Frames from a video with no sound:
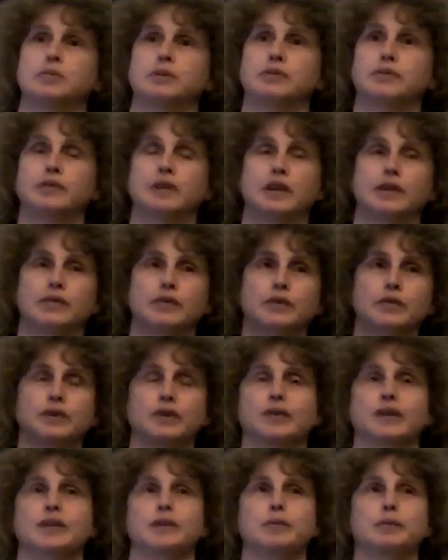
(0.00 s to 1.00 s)
If, if you've
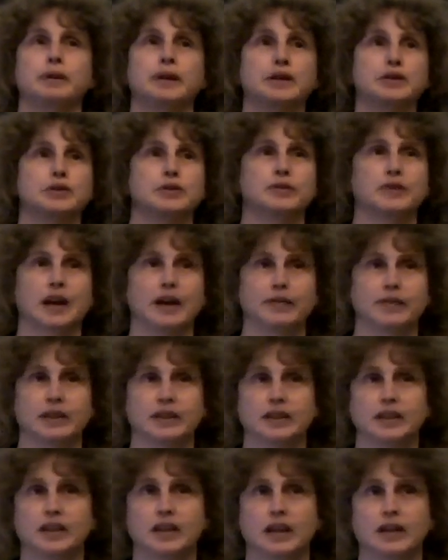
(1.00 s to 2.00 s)
ever had the pleasure of having,
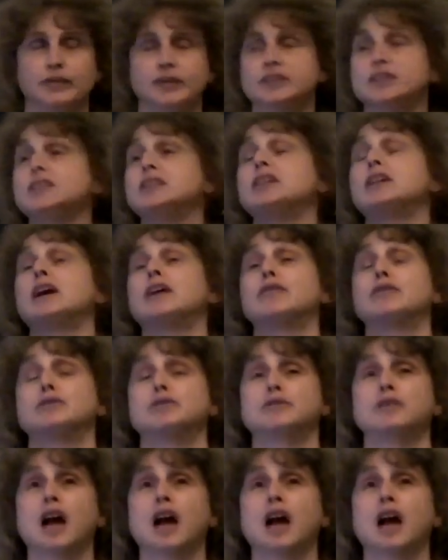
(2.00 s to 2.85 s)
of listening to Governor